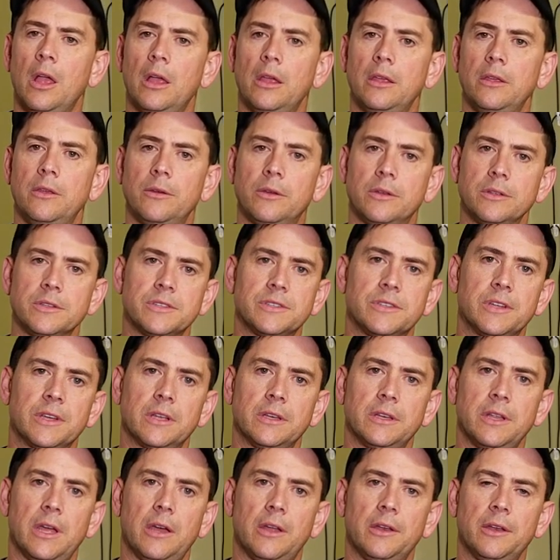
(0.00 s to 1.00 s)
you can stick it
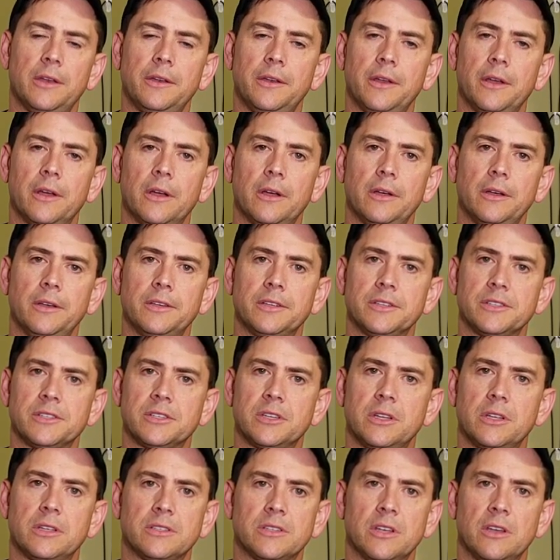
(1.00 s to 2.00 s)
down in there and
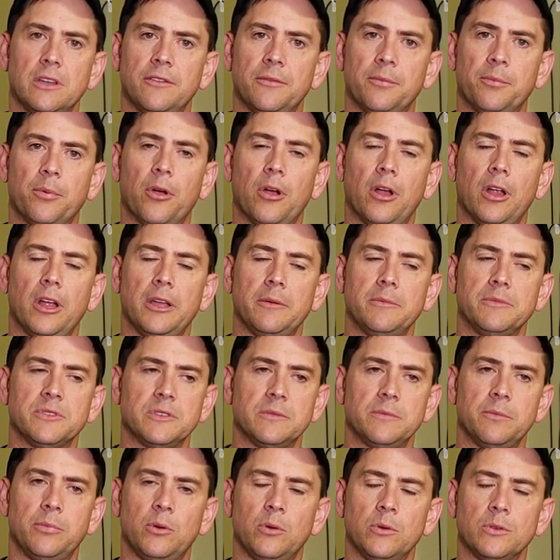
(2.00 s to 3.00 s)
just self-primes
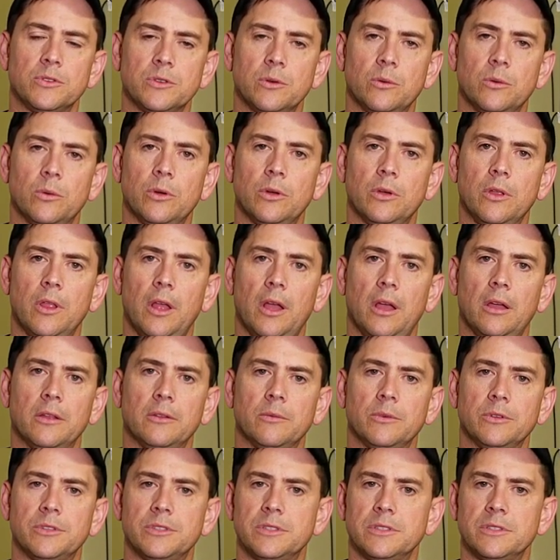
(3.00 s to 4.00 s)
and pulls the oil out,
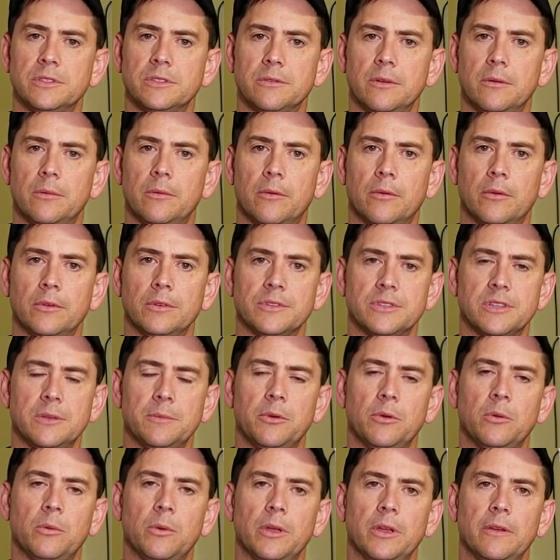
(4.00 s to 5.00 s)
which is a real
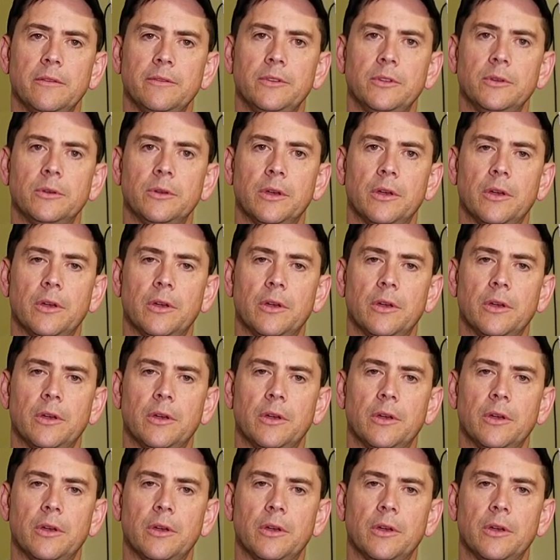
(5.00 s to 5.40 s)
simple way of doing